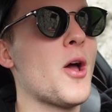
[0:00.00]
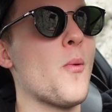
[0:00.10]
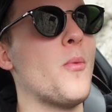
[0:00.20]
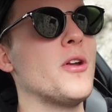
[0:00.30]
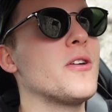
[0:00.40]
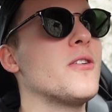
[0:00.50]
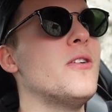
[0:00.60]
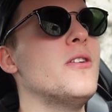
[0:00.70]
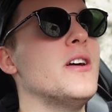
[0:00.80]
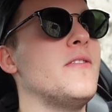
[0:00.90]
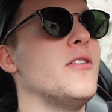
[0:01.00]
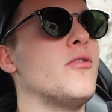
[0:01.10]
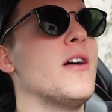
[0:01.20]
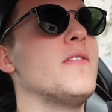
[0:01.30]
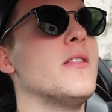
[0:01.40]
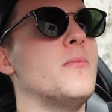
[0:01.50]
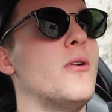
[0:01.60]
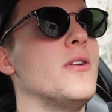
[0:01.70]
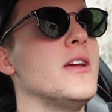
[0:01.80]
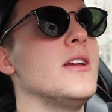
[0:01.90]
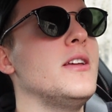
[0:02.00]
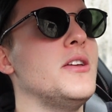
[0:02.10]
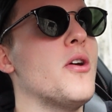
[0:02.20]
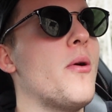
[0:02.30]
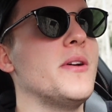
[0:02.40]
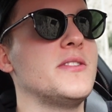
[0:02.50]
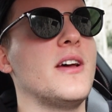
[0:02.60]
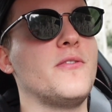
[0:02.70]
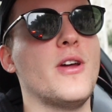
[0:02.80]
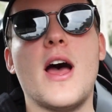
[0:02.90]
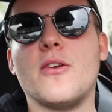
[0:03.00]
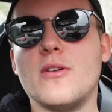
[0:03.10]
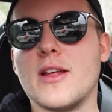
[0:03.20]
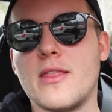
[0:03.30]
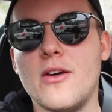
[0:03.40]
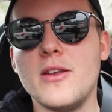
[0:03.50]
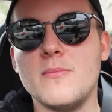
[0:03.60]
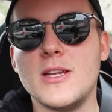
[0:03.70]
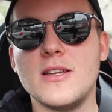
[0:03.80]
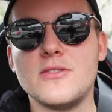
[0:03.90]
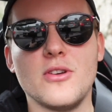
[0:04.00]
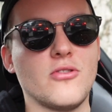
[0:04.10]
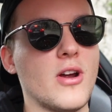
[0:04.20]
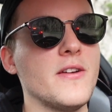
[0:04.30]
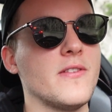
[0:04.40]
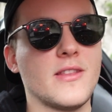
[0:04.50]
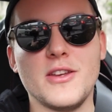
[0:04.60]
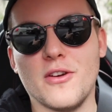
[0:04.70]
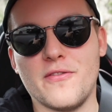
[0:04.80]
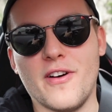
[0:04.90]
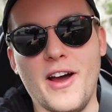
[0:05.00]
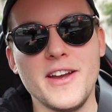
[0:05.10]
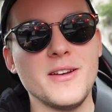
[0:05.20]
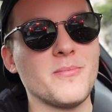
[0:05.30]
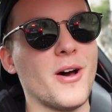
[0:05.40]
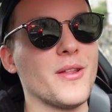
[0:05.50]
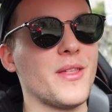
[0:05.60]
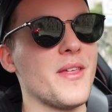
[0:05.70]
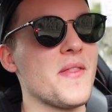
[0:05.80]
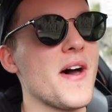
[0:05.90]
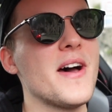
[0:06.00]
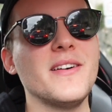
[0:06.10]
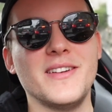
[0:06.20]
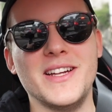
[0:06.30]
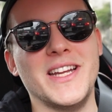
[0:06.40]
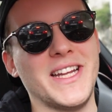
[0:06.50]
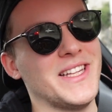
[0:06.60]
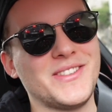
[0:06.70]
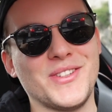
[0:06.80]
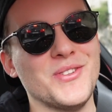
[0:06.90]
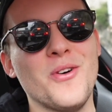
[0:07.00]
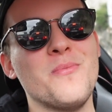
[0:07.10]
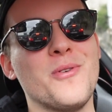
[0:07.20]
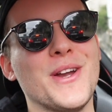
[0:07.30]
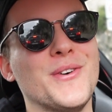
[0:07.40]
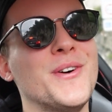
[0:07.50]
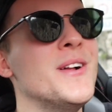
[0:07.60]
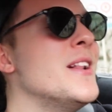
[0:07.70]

Monaco, if you drive in the morning, you always have to add on like 30 minutes to your drive and then you're fine. But other than that, it's no bueno.